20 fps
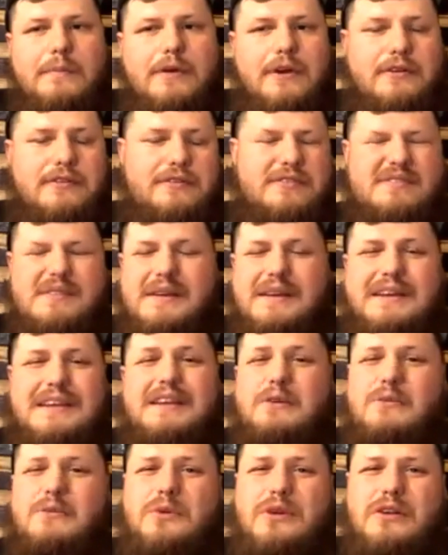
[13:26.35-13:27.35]
But if I'm like
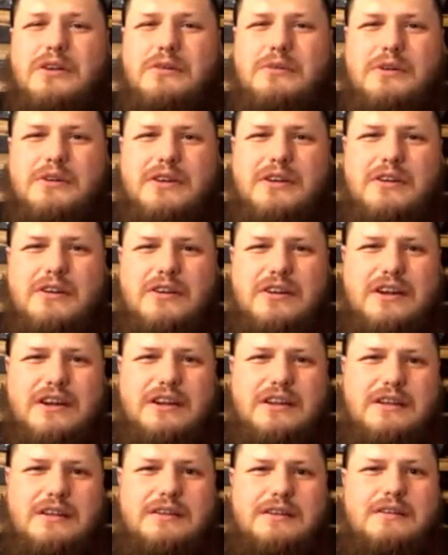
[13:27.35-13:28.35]
in a really really
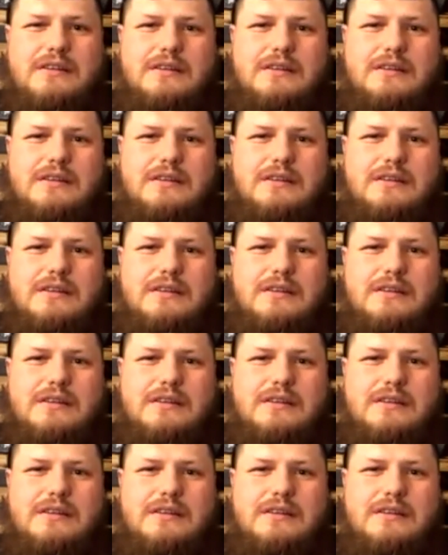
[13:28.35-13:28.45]
hurry